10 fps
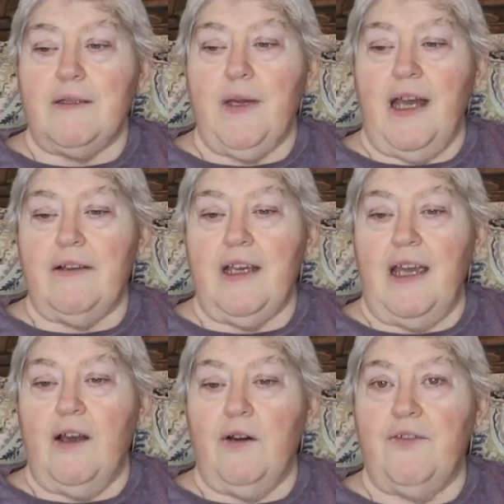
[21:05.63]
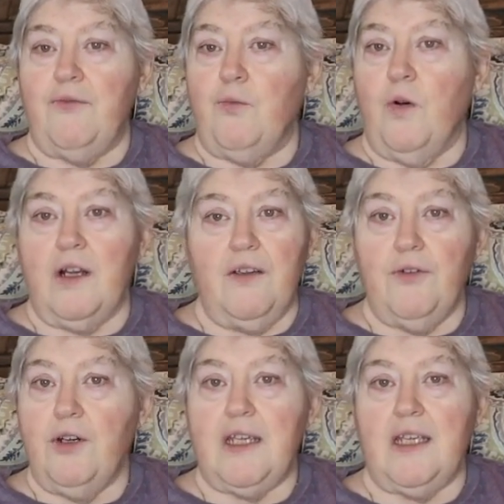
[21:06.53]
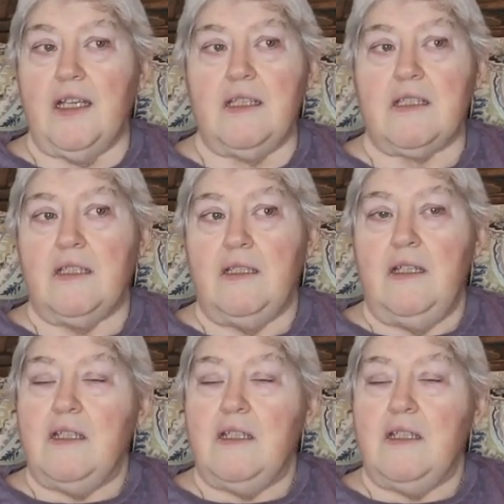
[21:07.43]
about how if whatever it gets